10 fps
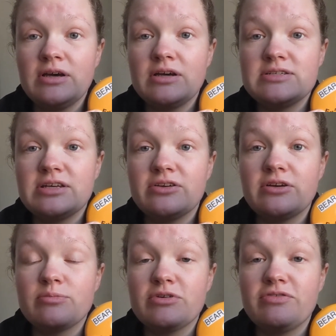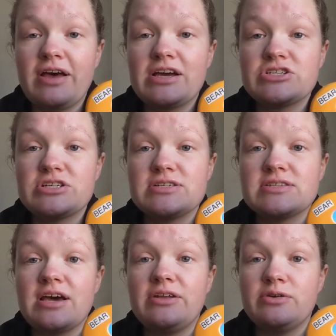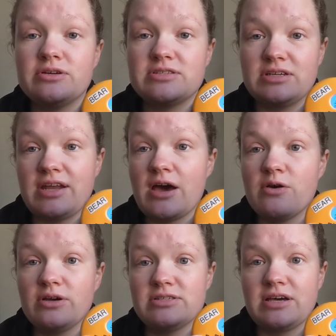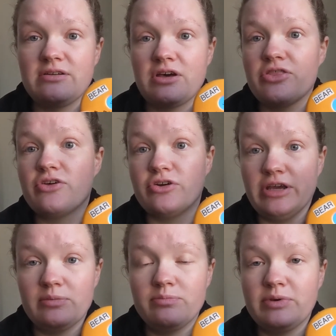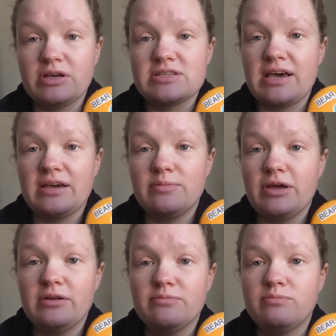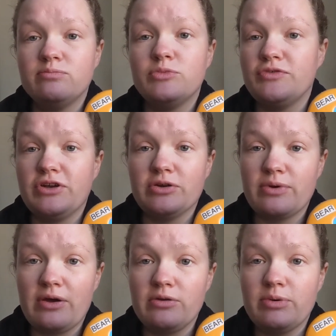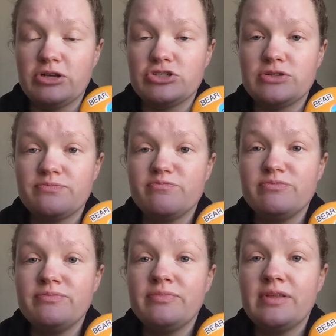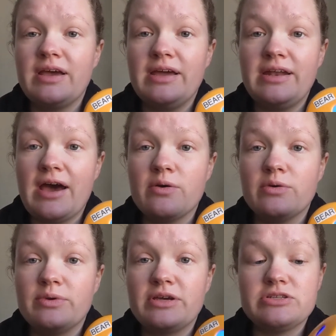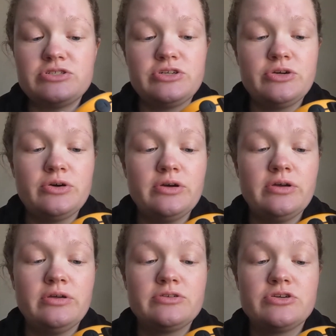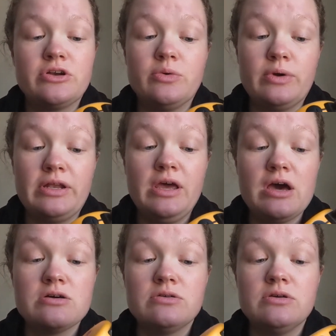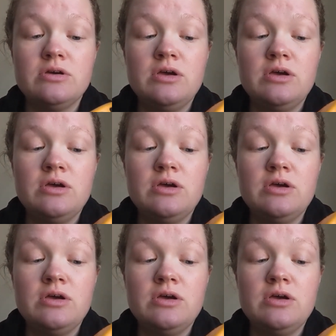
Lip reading: until your number flashes, and you can see now it's at a 30 because I had been moving it around a bunch. And now what we can do, turn it way down,